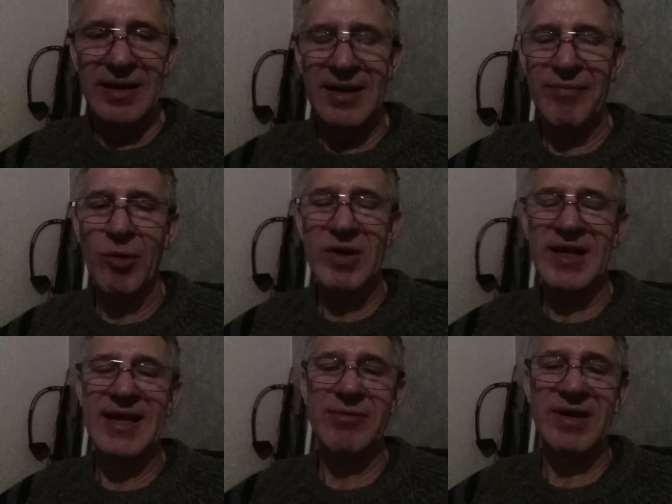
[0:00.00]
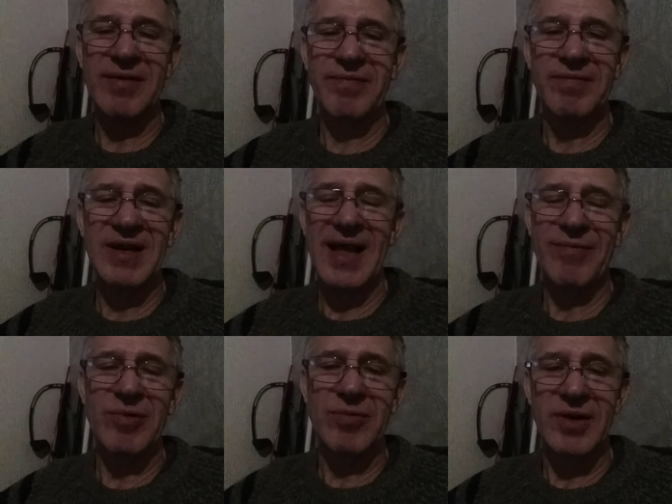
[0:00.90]
You know, if Ortiz would have
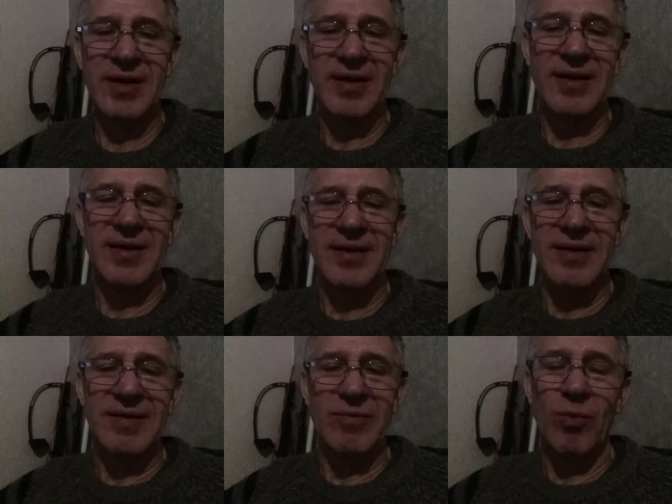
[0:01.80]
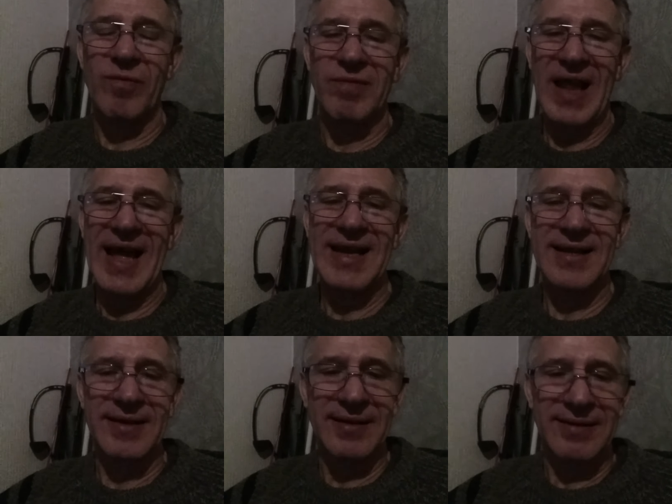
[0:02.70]
levelled Vlad,